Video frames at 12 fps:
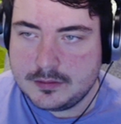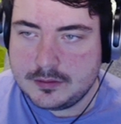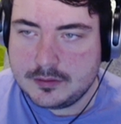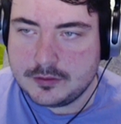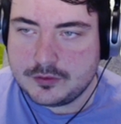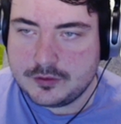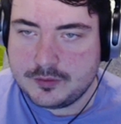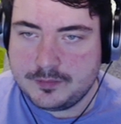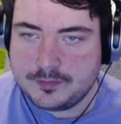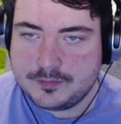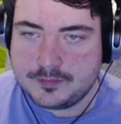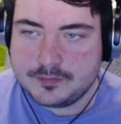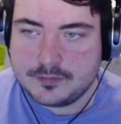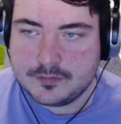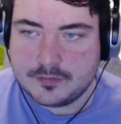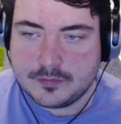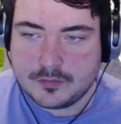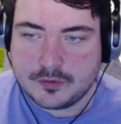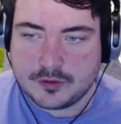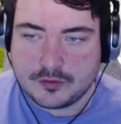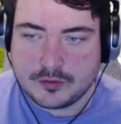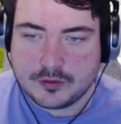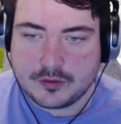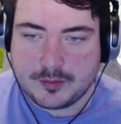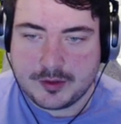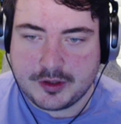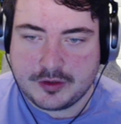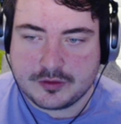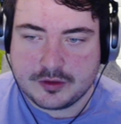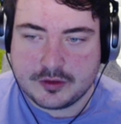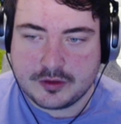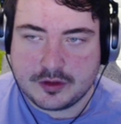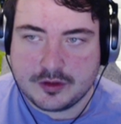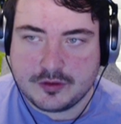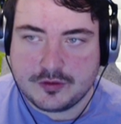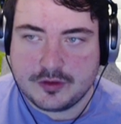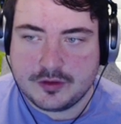Awesome. So Rory Burns looking good.